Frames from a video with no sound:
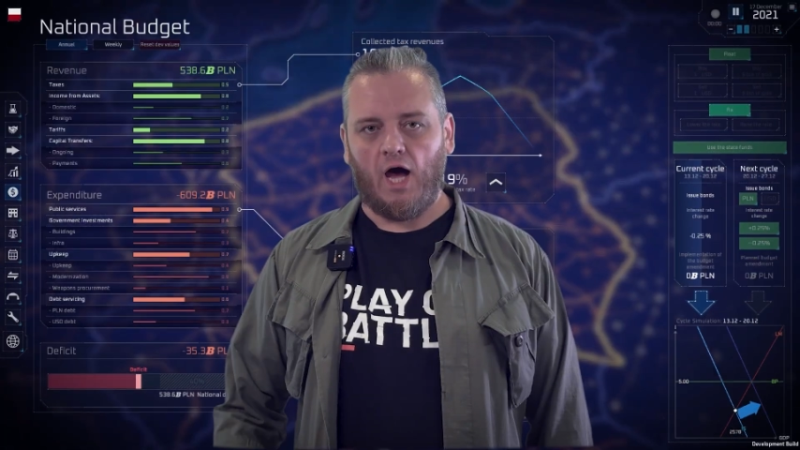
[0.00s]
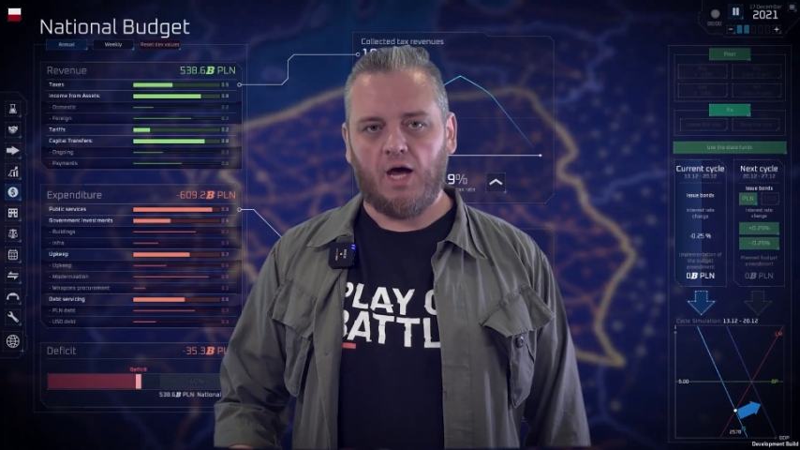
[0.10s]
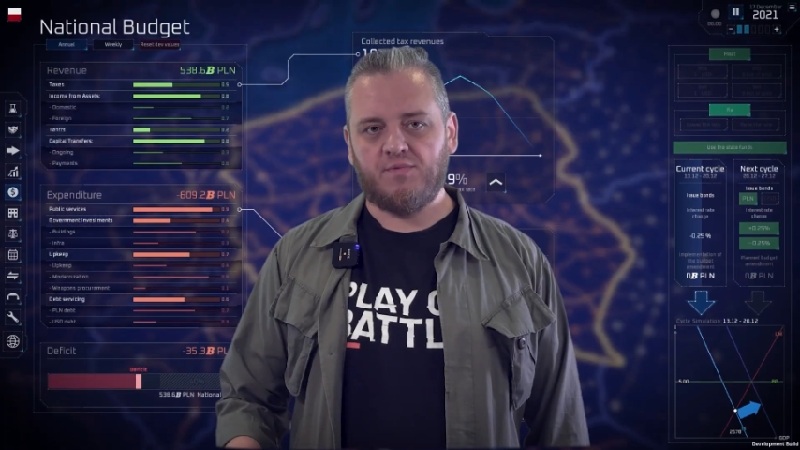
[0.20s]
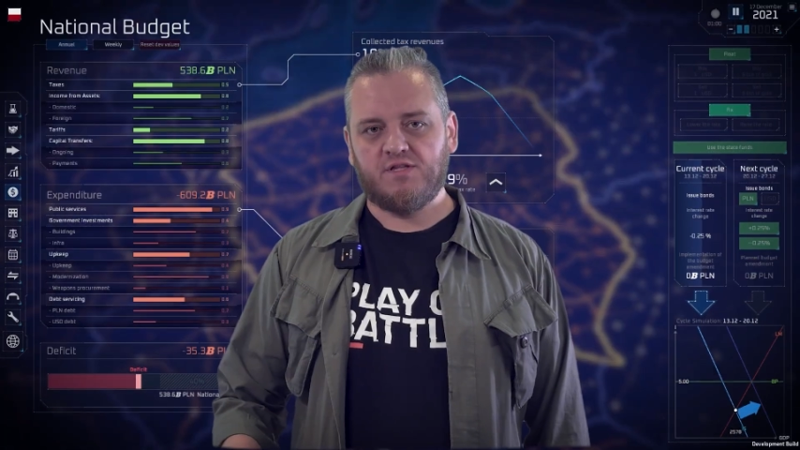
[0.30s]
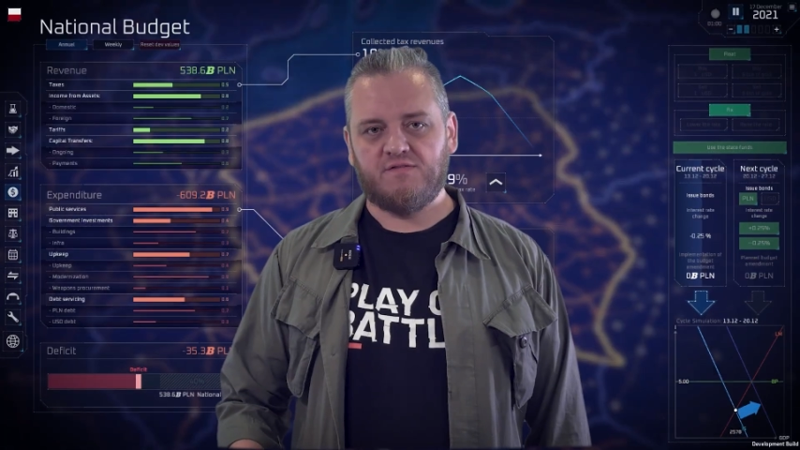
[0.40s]

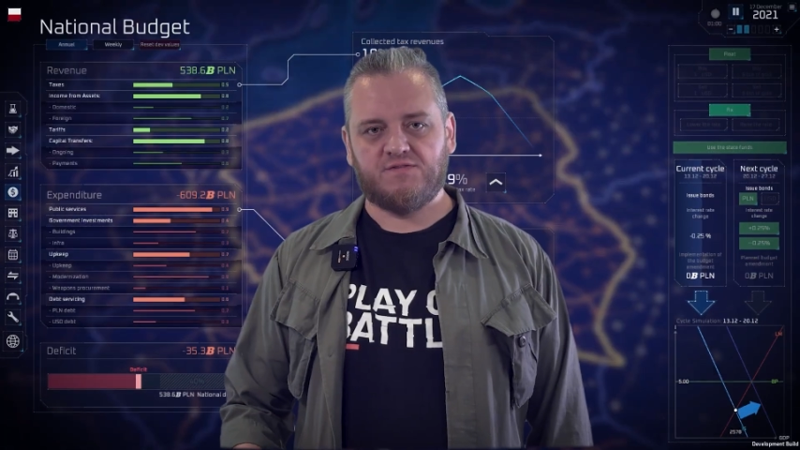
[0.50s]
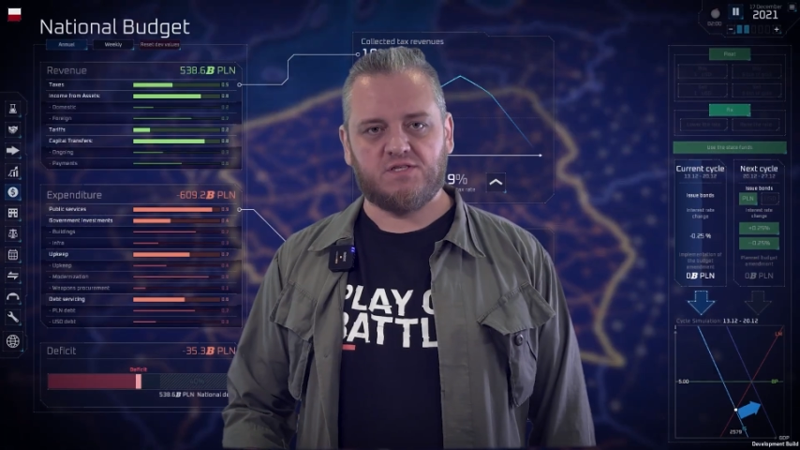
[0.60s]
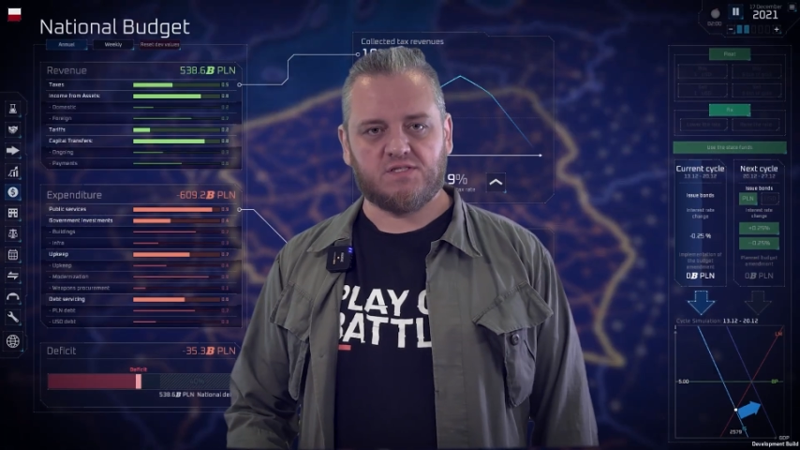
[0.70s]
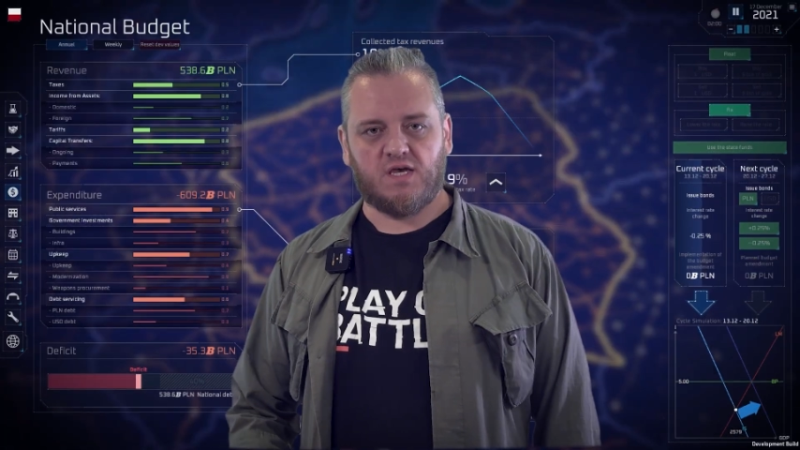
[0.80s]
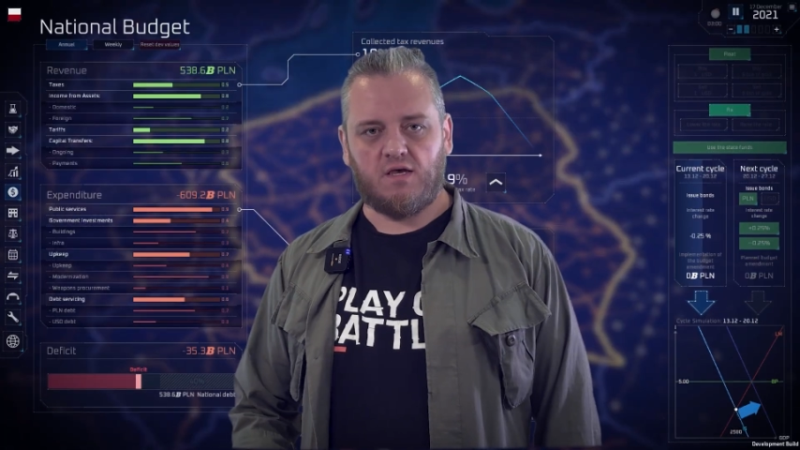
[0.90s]
I believe
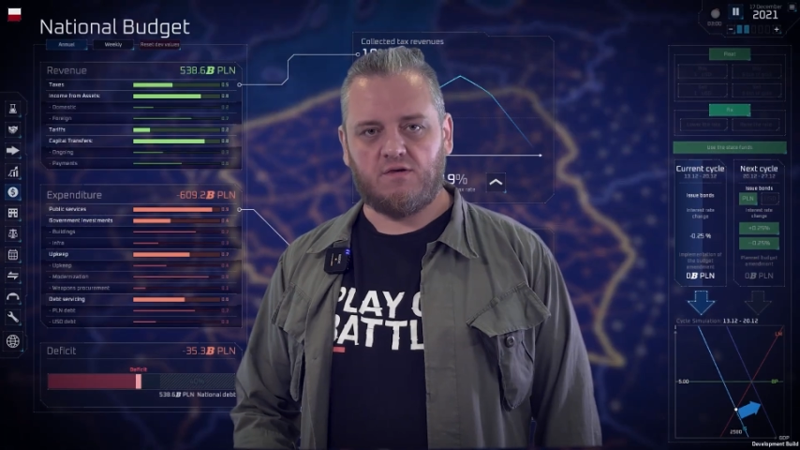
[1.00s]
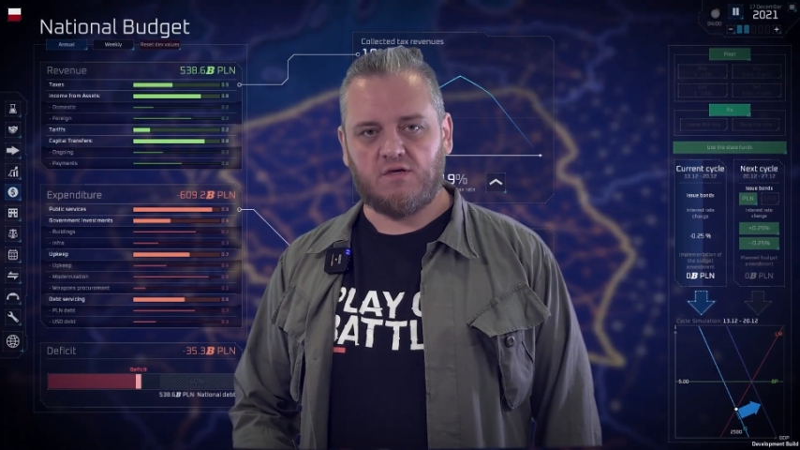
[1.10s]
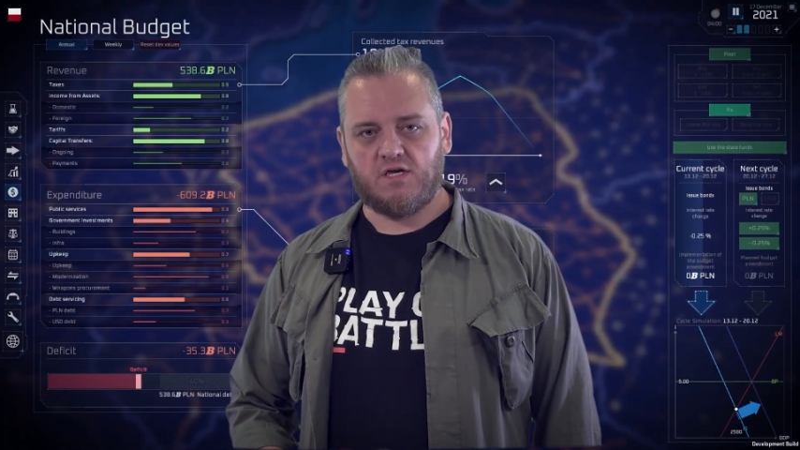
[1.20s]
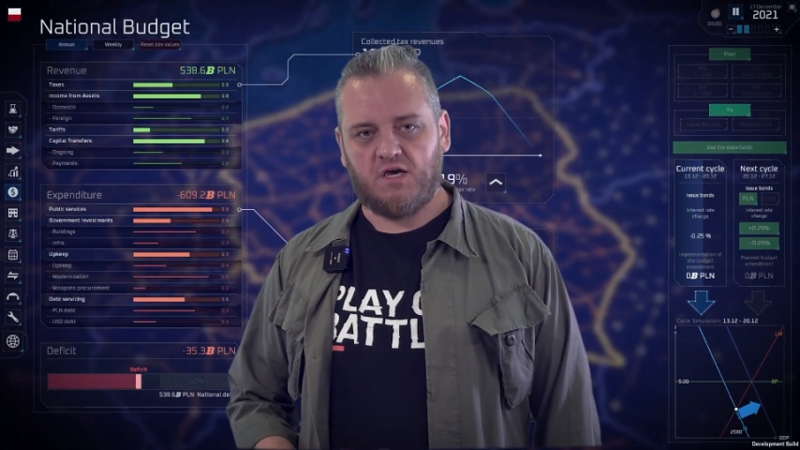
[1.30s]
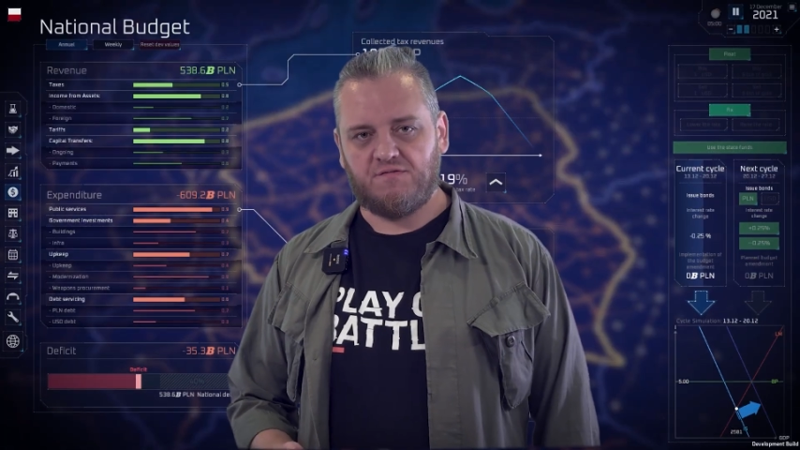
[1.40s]
this
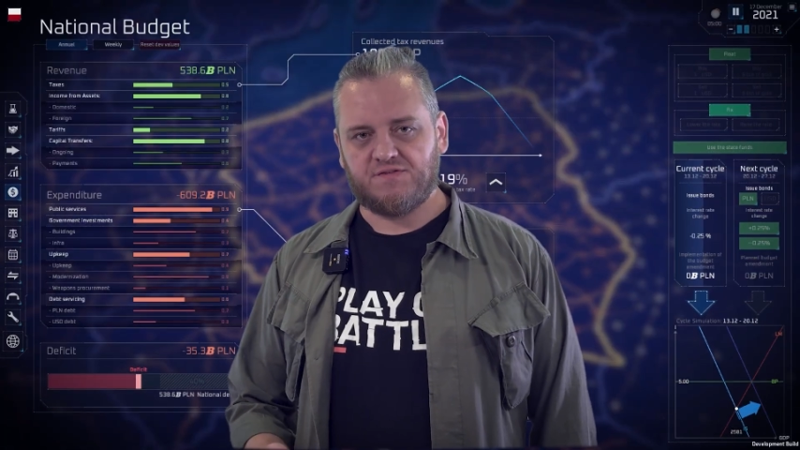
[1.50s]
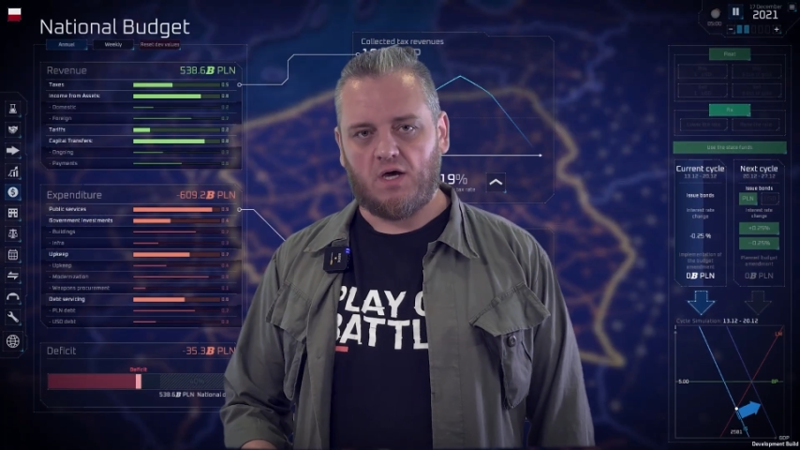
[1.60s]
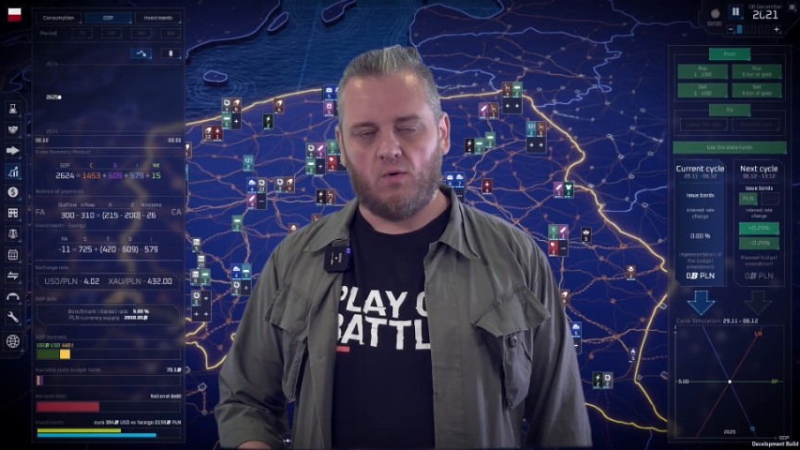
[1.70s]
gives